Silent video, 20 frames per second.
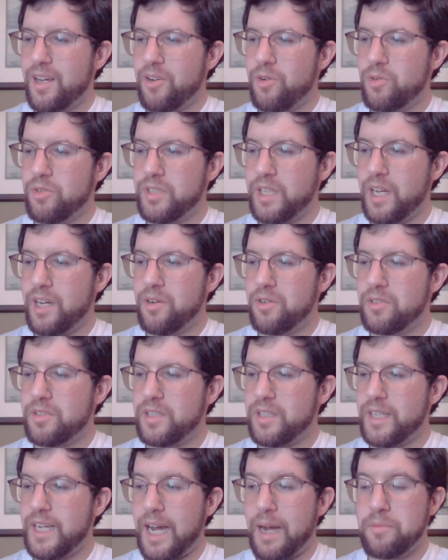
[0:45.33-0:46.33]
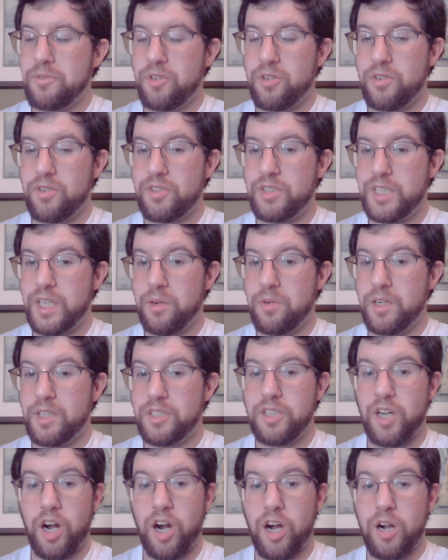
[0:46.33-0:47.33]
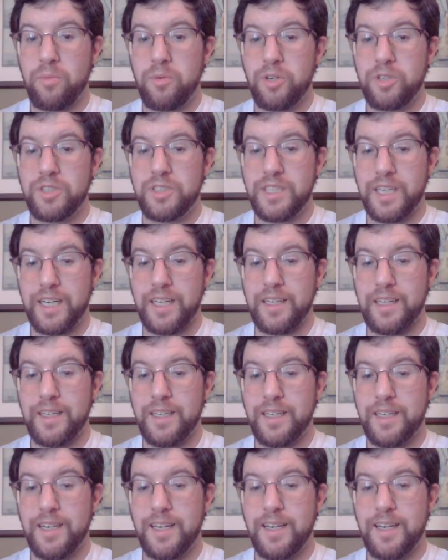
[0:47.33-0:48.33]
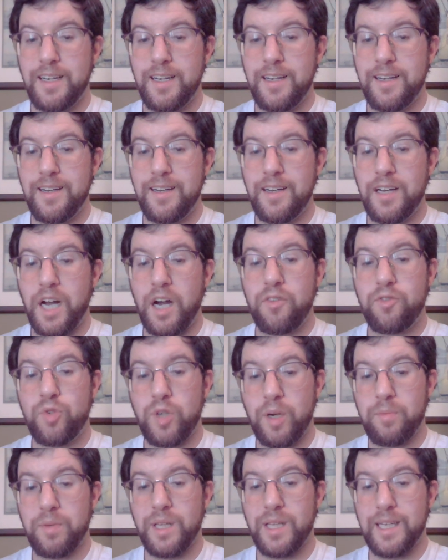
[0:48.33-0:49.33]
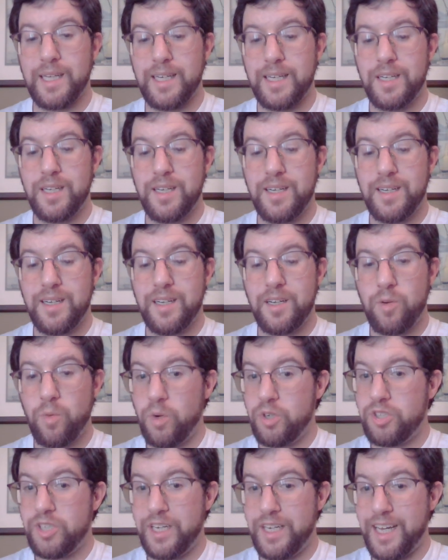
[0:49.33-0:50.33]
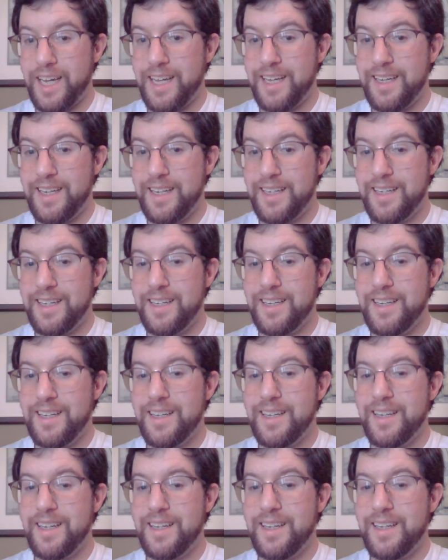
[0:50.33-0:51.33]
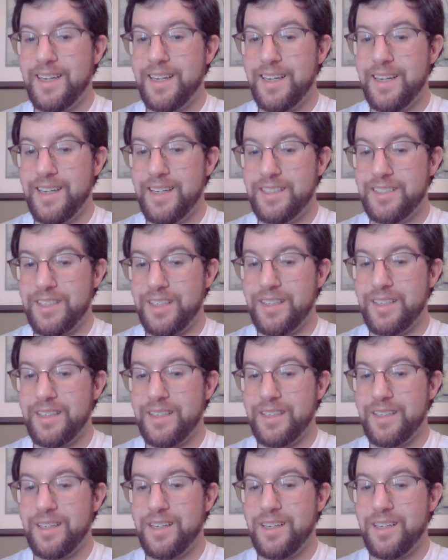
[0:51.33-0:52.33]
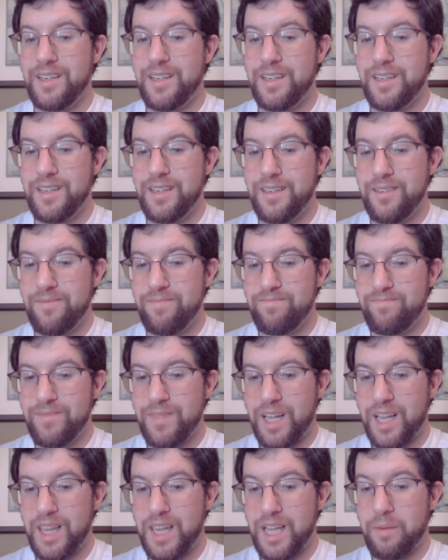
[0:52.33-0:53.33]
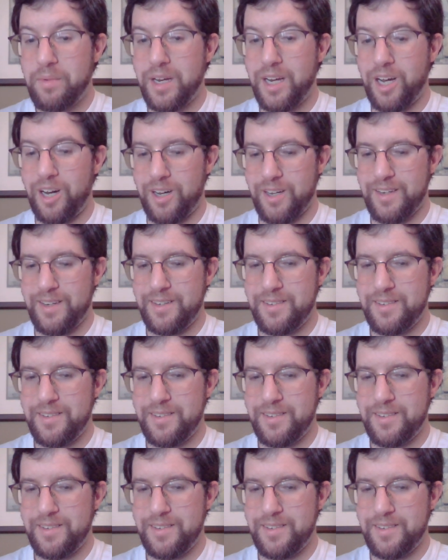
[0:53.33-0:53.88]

Crusaders capture Syria's harbor city of Tripoli, which today is in Lebanon.